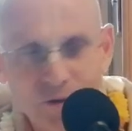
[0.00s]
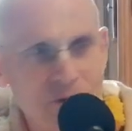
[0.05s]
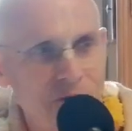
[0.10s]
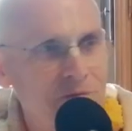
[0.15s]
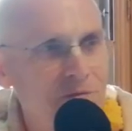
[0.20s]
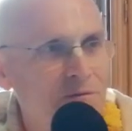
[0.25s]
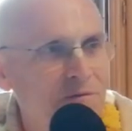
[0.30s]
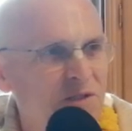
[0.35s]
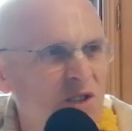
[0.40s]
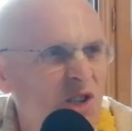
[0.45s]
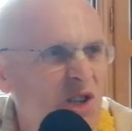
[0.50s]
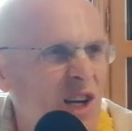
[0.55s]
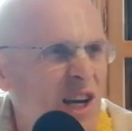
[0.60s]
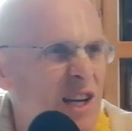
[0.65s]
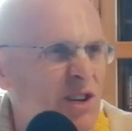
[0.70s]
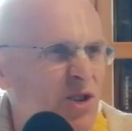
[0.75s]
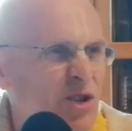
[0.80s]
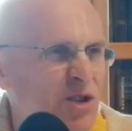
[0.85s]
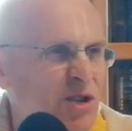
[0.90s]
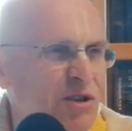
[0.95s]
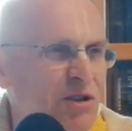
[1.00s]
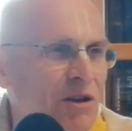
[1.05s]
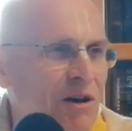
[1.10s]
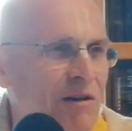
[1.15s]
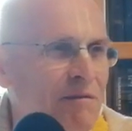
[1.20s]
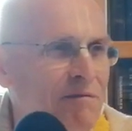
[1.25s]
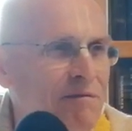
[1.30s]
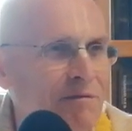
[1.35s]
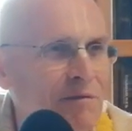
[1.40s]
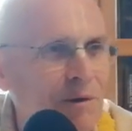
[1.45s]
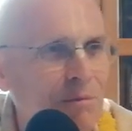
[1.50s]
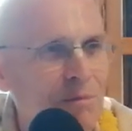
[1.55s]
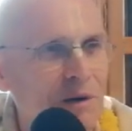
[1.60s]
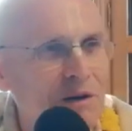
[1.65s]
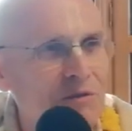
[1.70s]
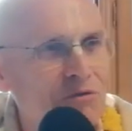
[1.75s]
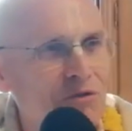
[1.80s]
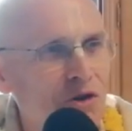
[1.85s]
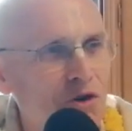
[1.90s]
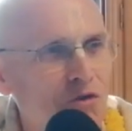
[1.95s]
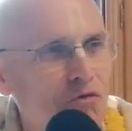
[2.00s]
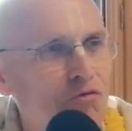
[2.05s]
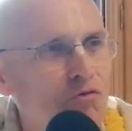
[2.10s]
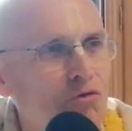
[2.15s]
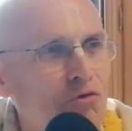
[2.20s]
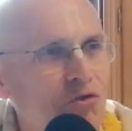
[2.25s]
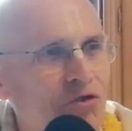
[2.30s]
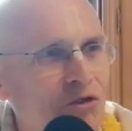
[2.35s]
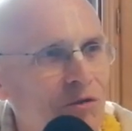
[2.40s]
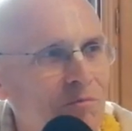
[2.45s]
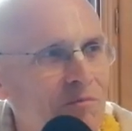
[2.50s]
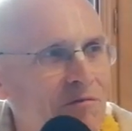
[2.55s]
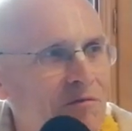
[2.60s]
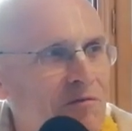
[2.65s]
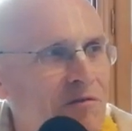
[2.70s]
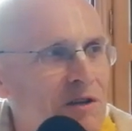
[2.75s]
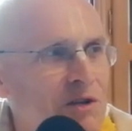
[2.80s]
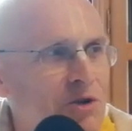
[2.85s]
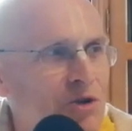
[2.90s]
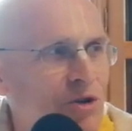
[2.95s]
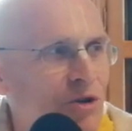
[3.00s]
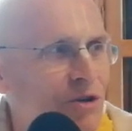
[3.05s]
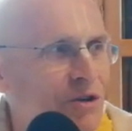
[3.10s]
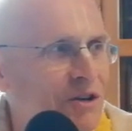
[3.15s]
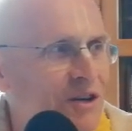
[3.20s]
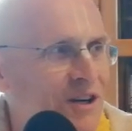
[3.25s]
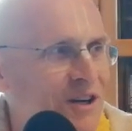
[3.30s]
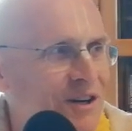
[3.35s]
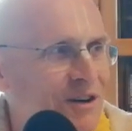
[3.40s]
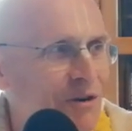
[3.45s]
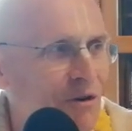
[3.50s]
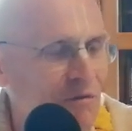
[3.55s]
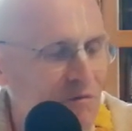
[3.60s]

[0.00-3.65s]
sort of sketched enough about the gruesome feature